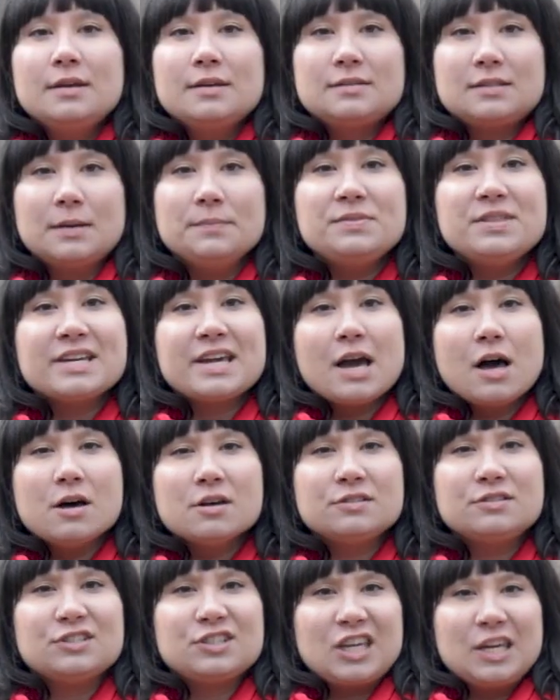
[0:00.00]
Something
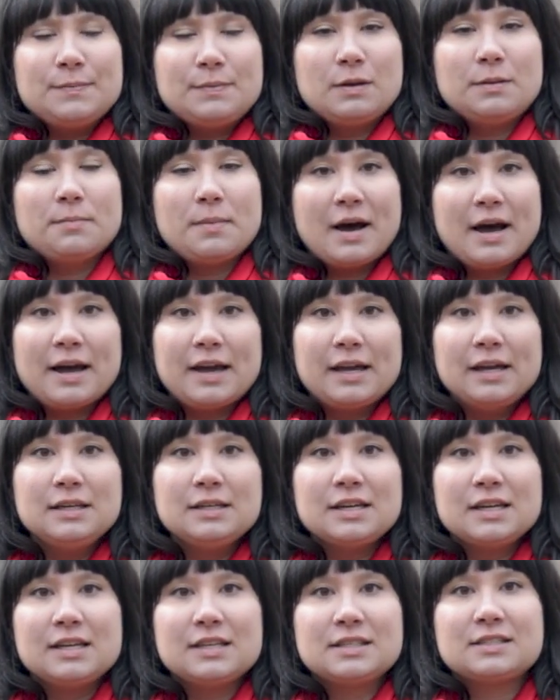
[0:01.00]
else to keep in
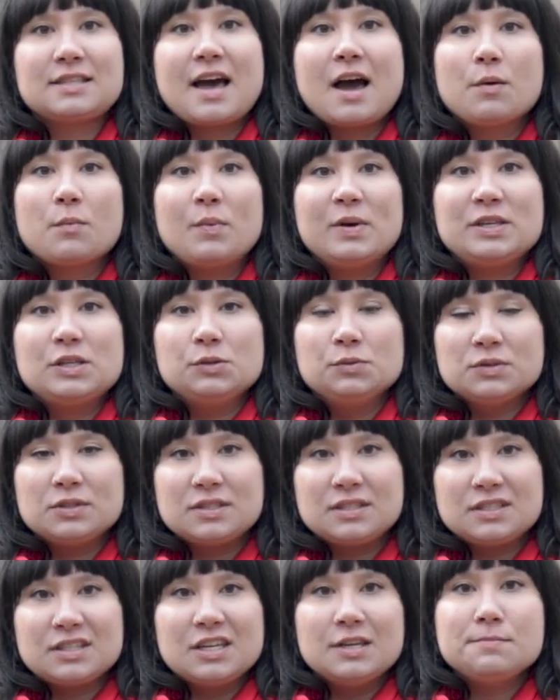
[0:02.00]
mind is that when you
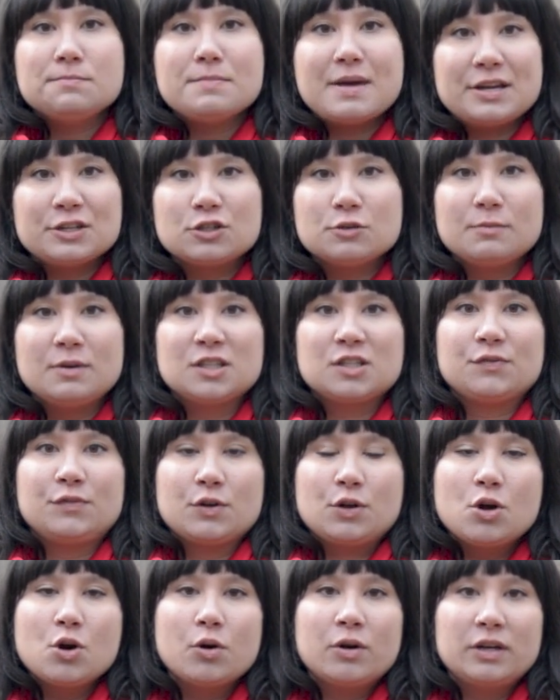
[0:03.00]
see measurements
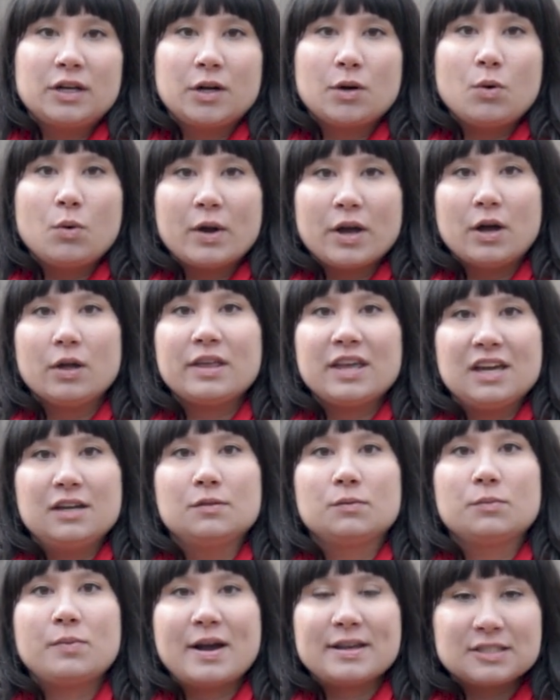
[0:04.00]
for coconut oil
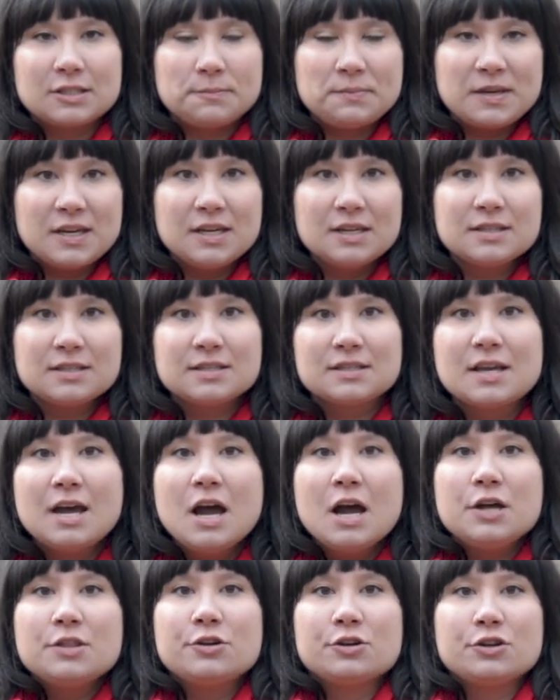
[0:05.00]
in recipes,
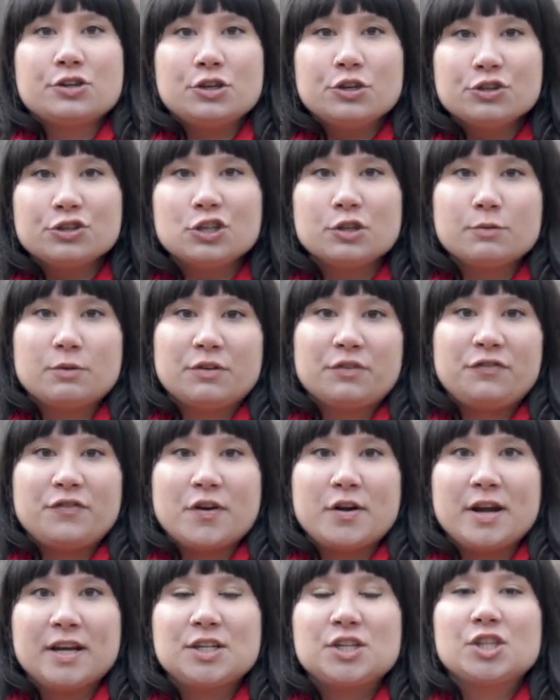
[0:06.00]
they're usually
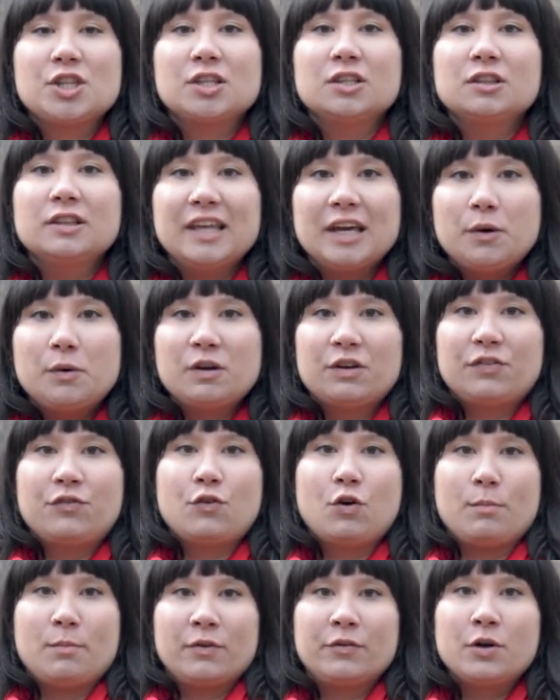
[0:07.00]
referring to the liquid
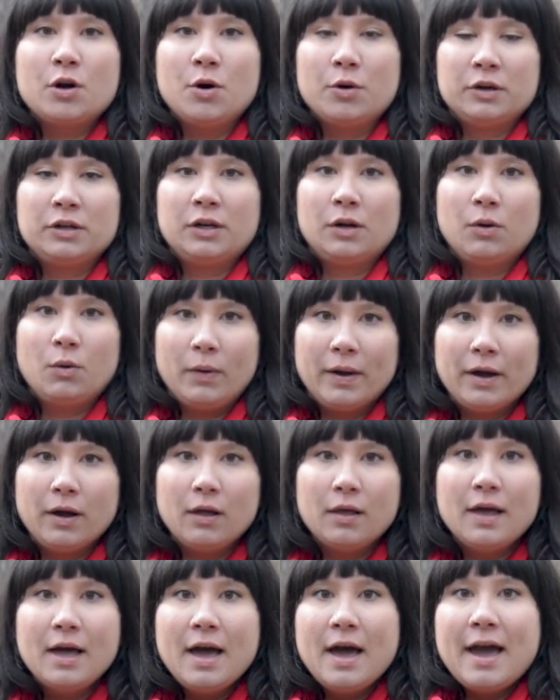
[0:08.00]
form of coconut
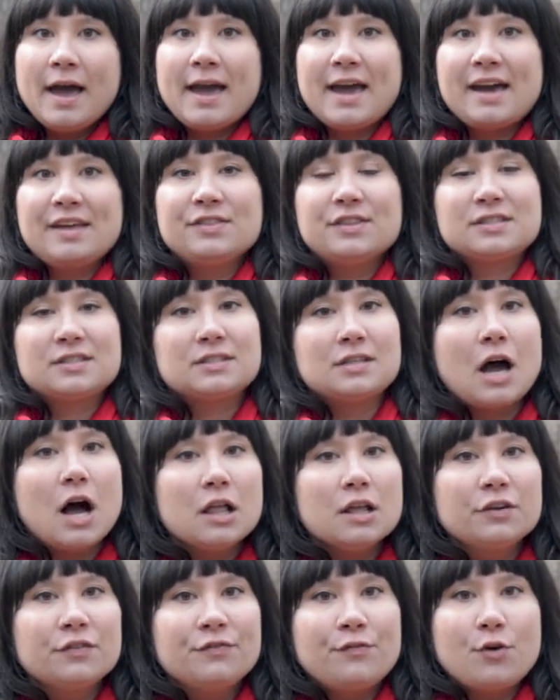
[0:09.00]
oil. And the
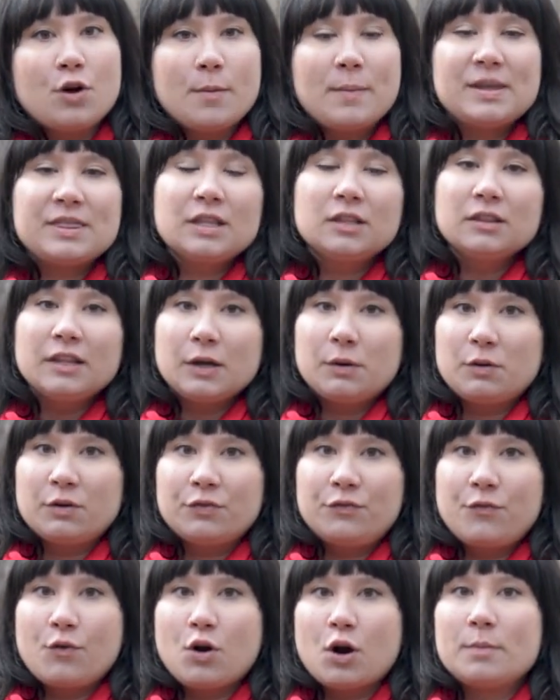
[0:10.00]
solid form and the
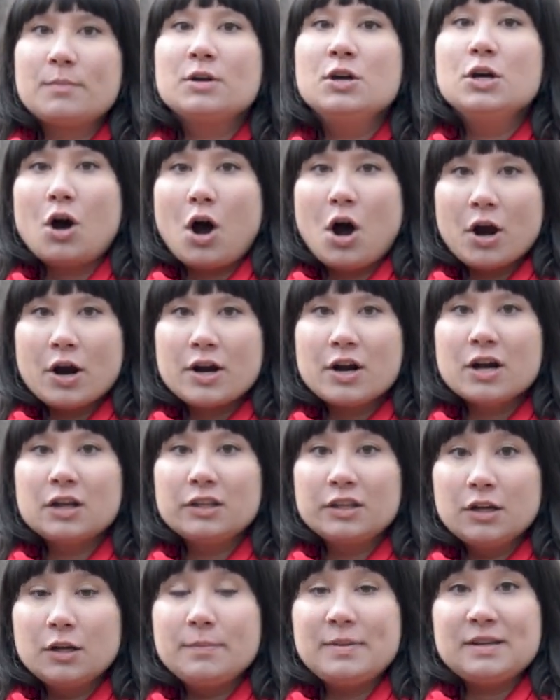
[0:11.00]
liquid form are a
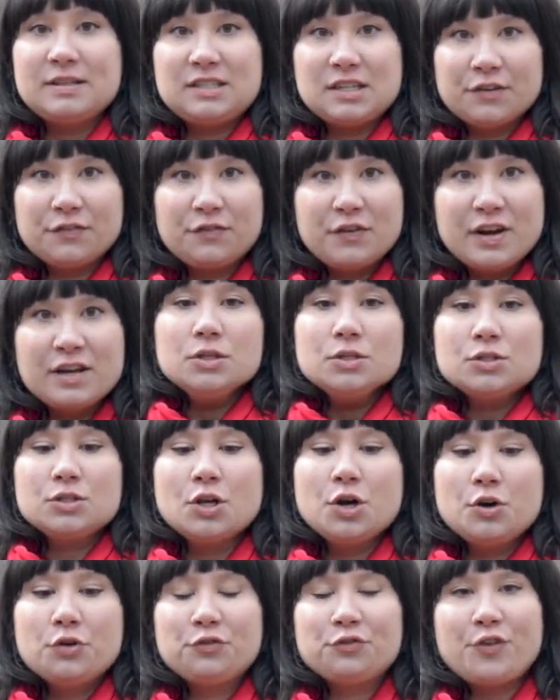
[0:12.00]
little bit different.
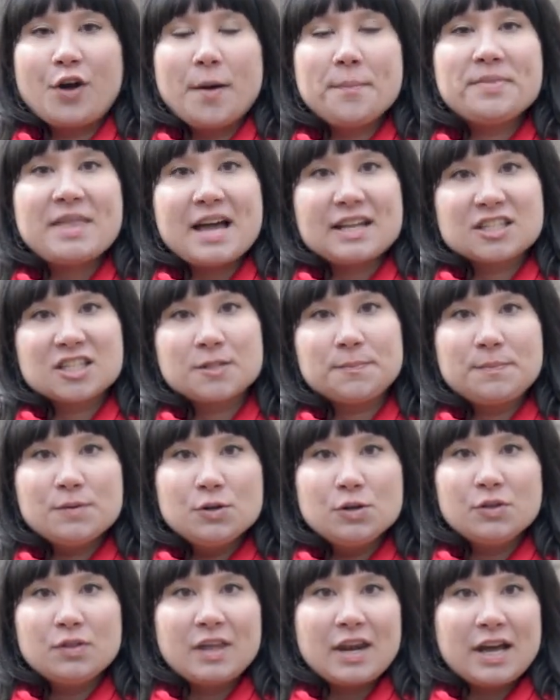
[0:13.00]
So from that
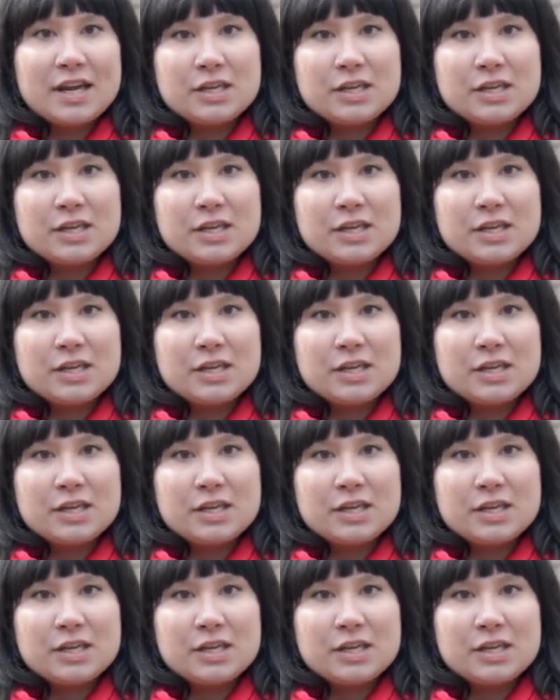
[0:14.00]
spoon that I